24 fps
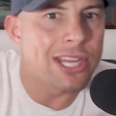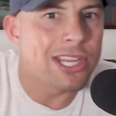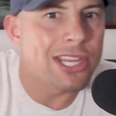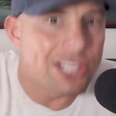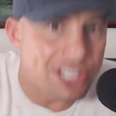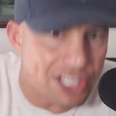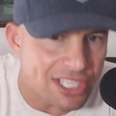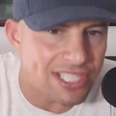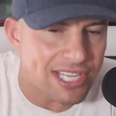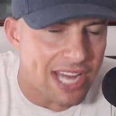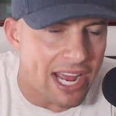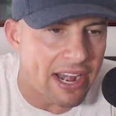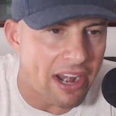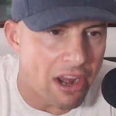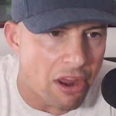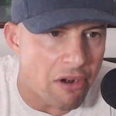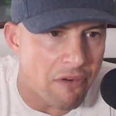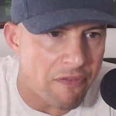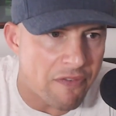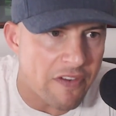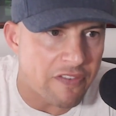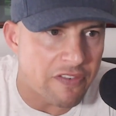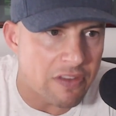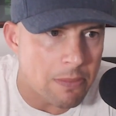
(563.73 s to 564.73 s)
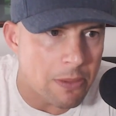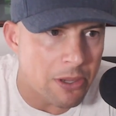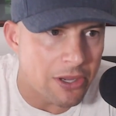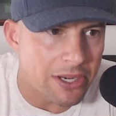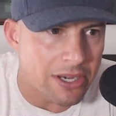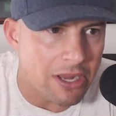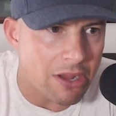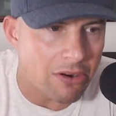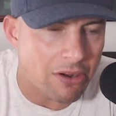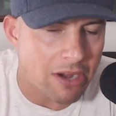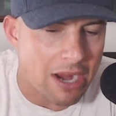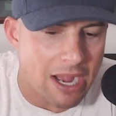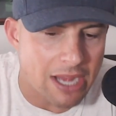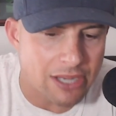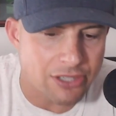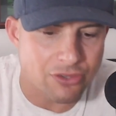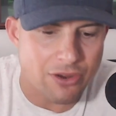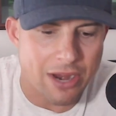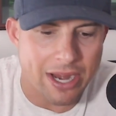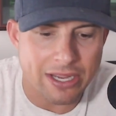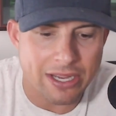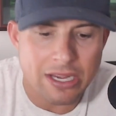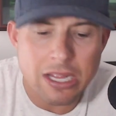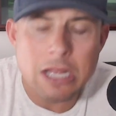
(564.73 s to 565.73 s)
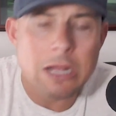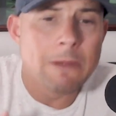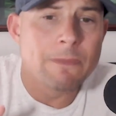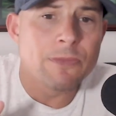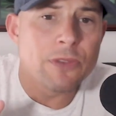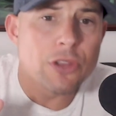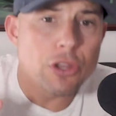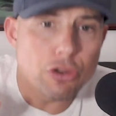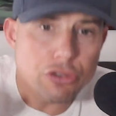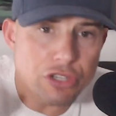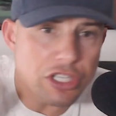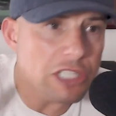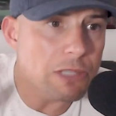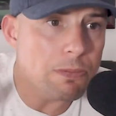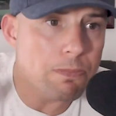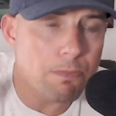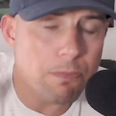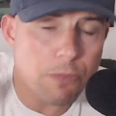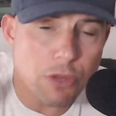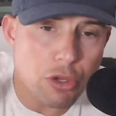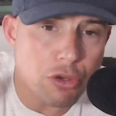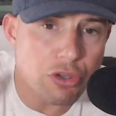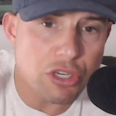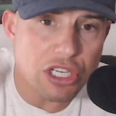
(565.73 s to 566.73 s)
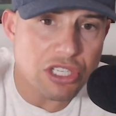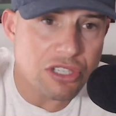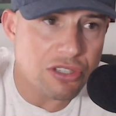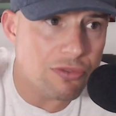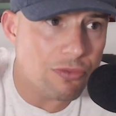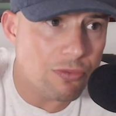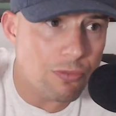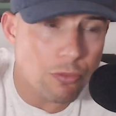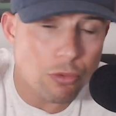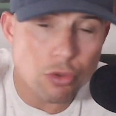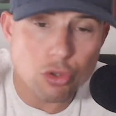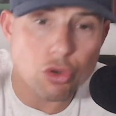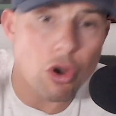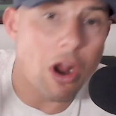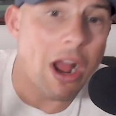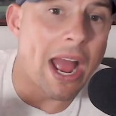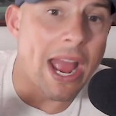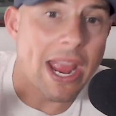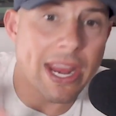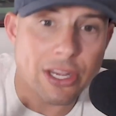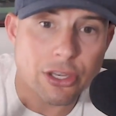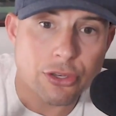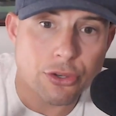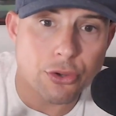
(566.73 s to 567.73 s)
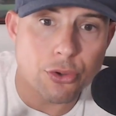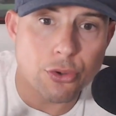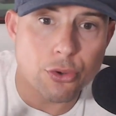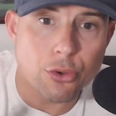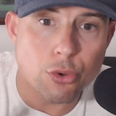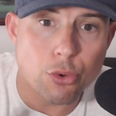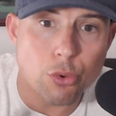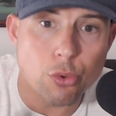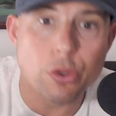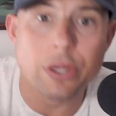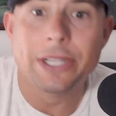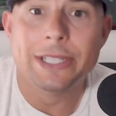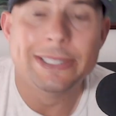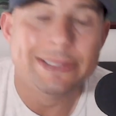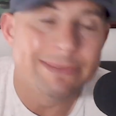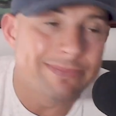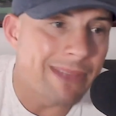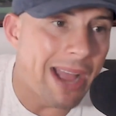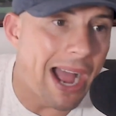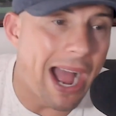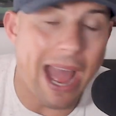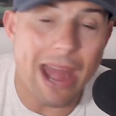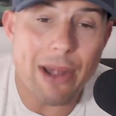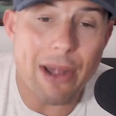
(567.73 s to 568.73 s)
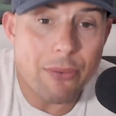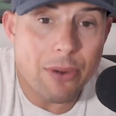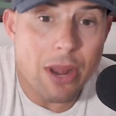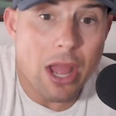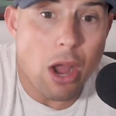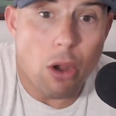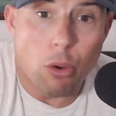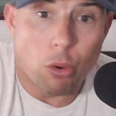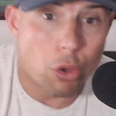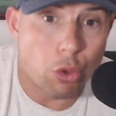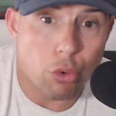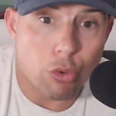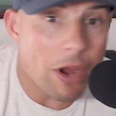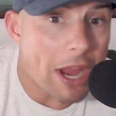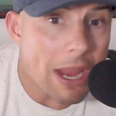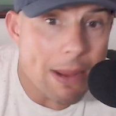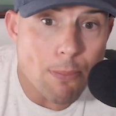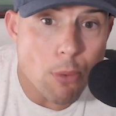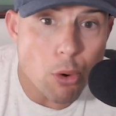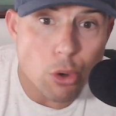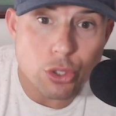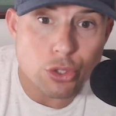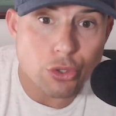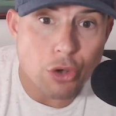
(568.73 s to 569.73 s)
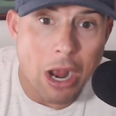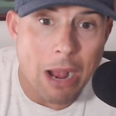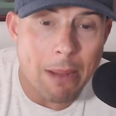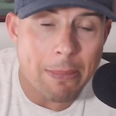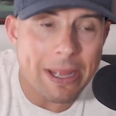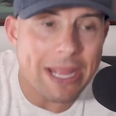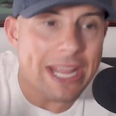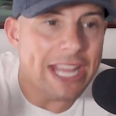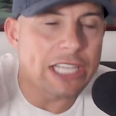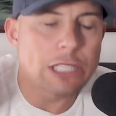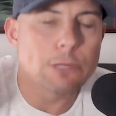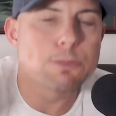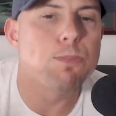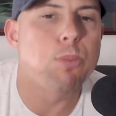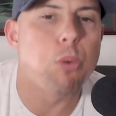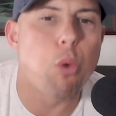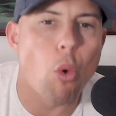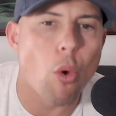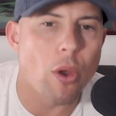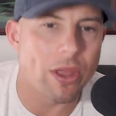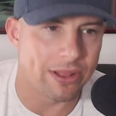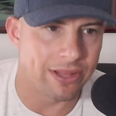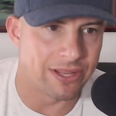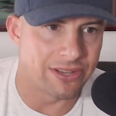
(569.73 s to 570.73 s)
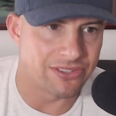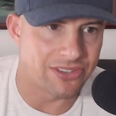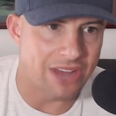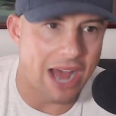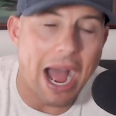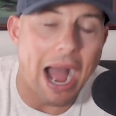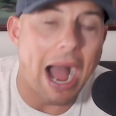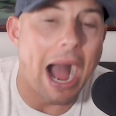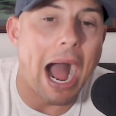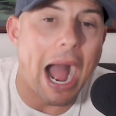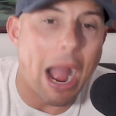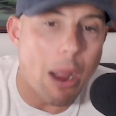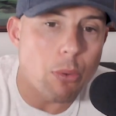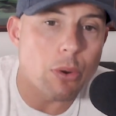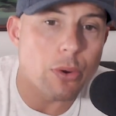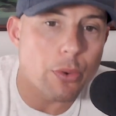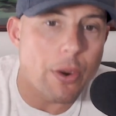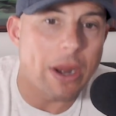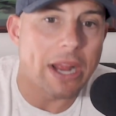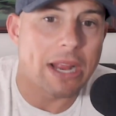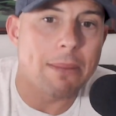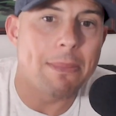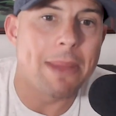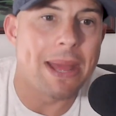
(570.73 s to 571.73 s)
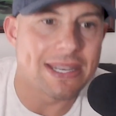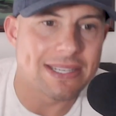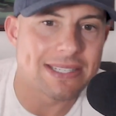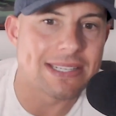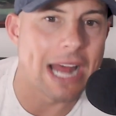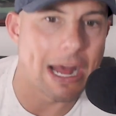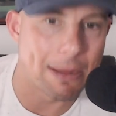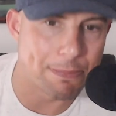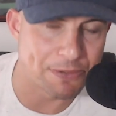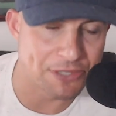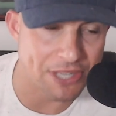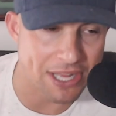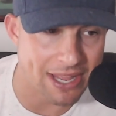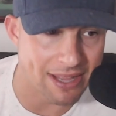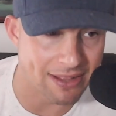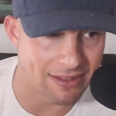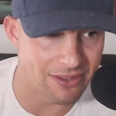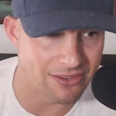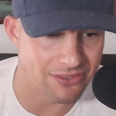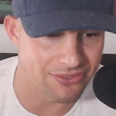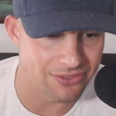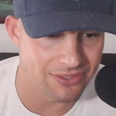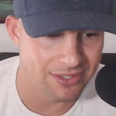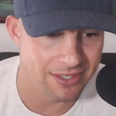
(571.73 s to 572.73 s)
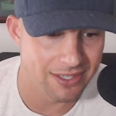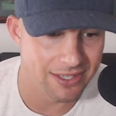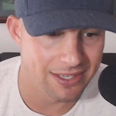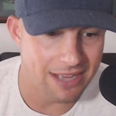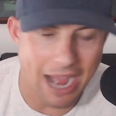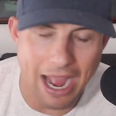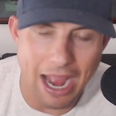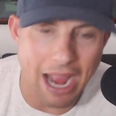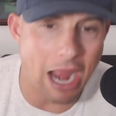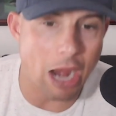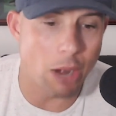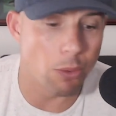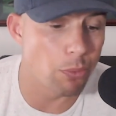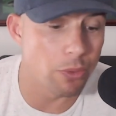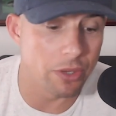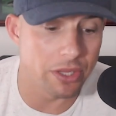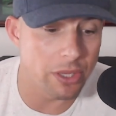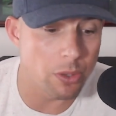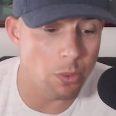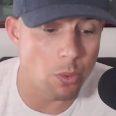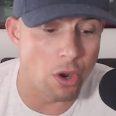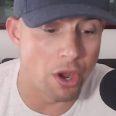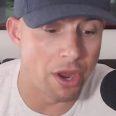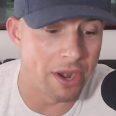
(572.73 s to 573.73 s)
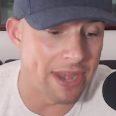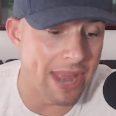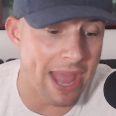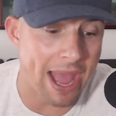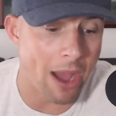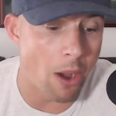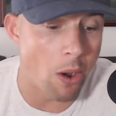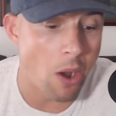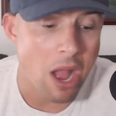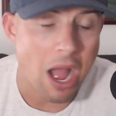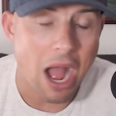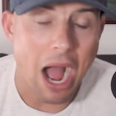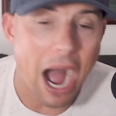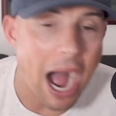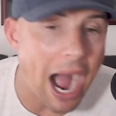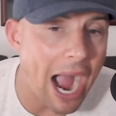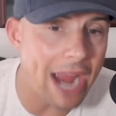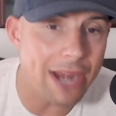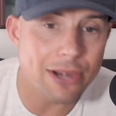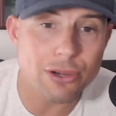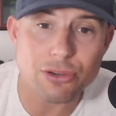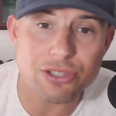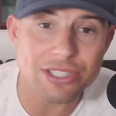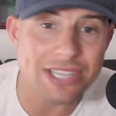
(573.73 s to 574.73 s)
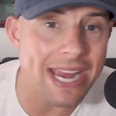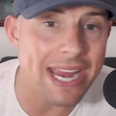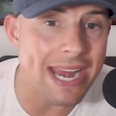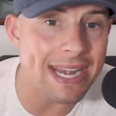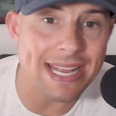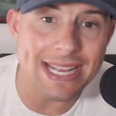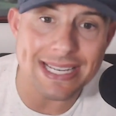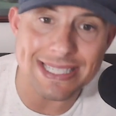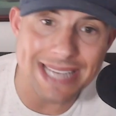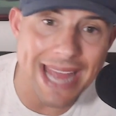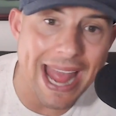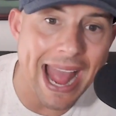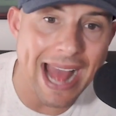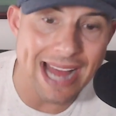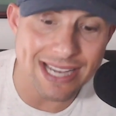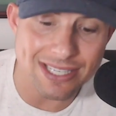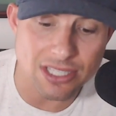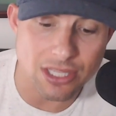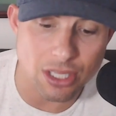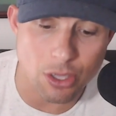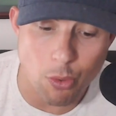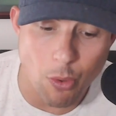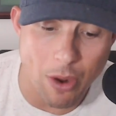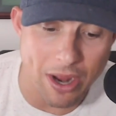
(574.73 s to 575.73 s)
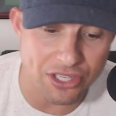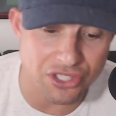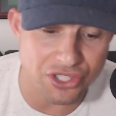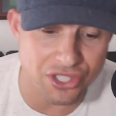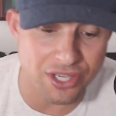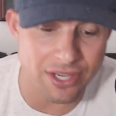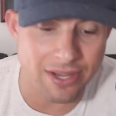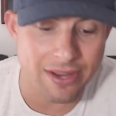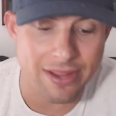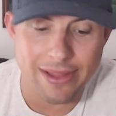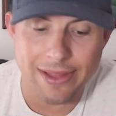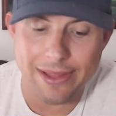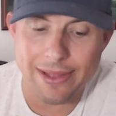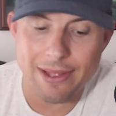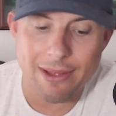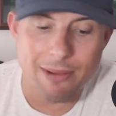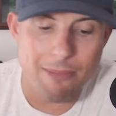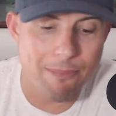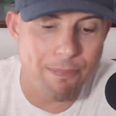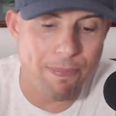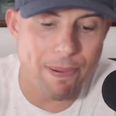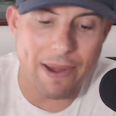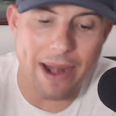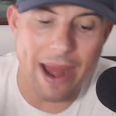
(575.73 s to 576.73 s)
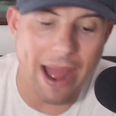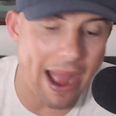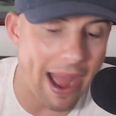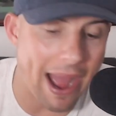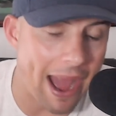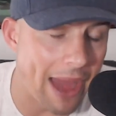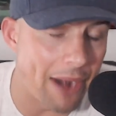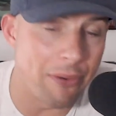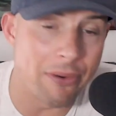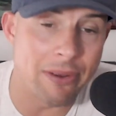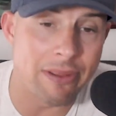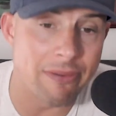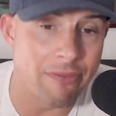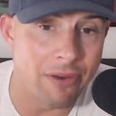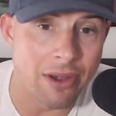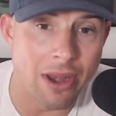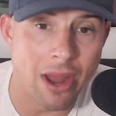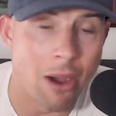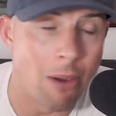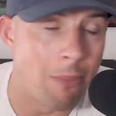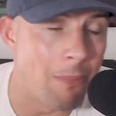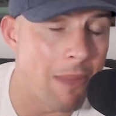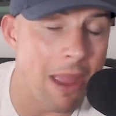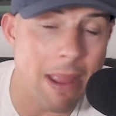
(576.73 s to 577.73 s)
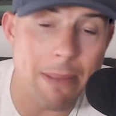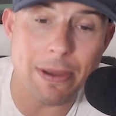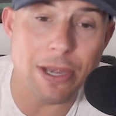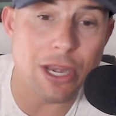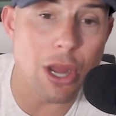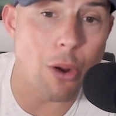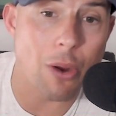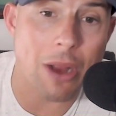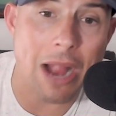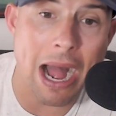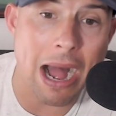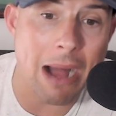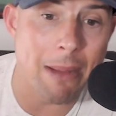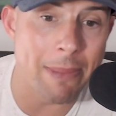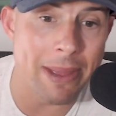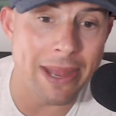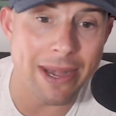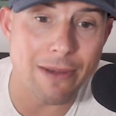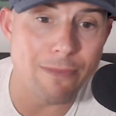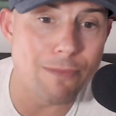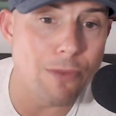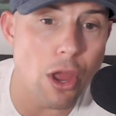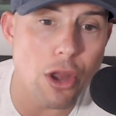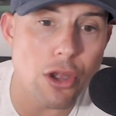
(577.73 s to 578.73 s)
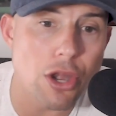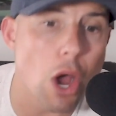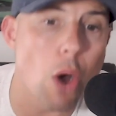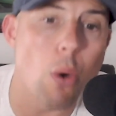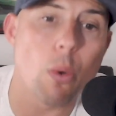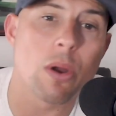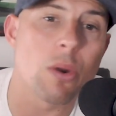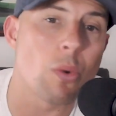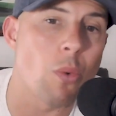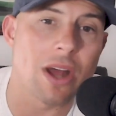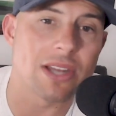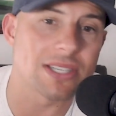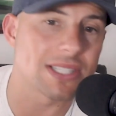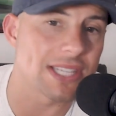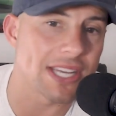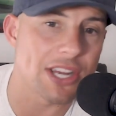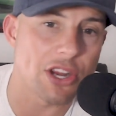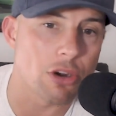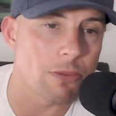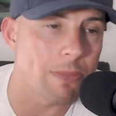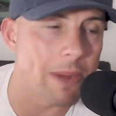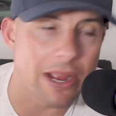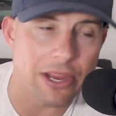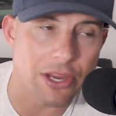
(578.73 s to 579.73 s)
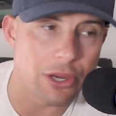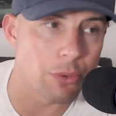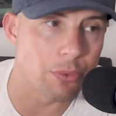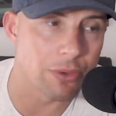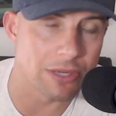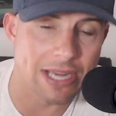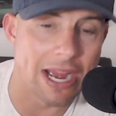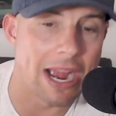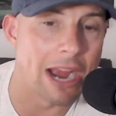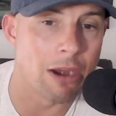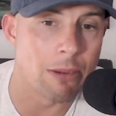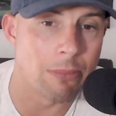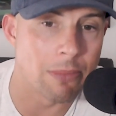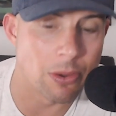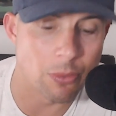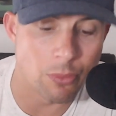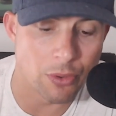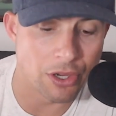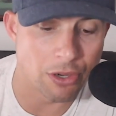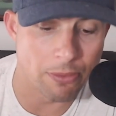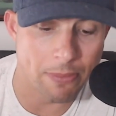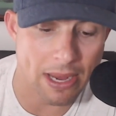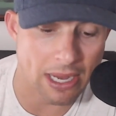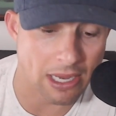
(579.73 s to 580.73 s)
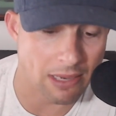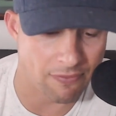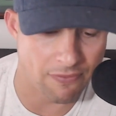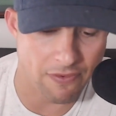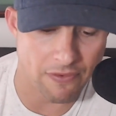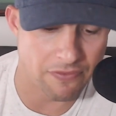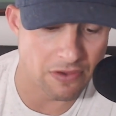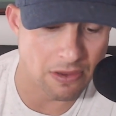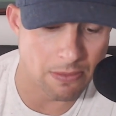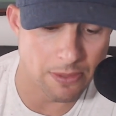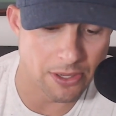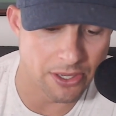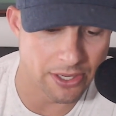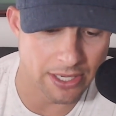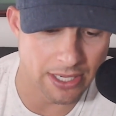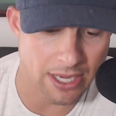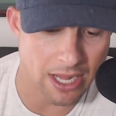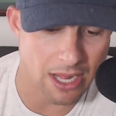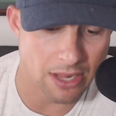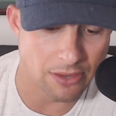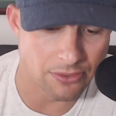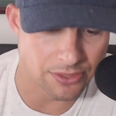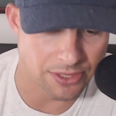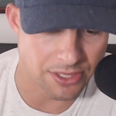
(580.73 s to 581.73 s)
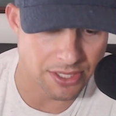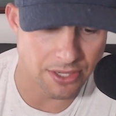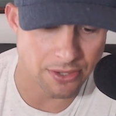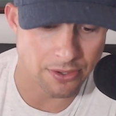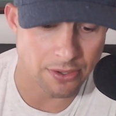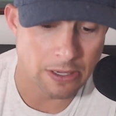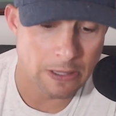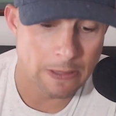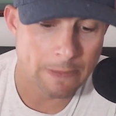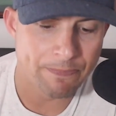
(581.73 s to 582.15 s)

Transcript: you just signed a $150 million contract. You're just trying to, I don't know, create more drama. It's pointless. I would recommend stop saying this. I really would. Now, I understand he gets asked the question, but I don't even know. Maybe no comment. No one wants to hear about your retirement when you're making $50 million a year.